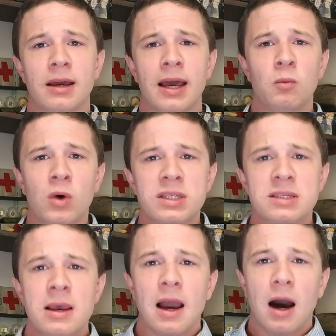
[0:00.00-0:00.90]
and once
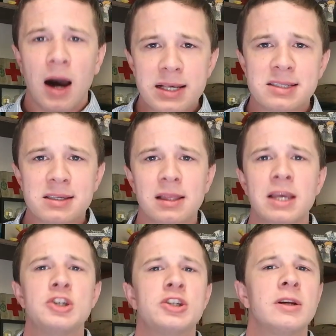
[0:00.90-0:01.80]

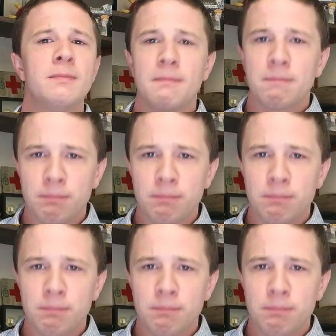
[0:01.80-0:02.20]
isolation,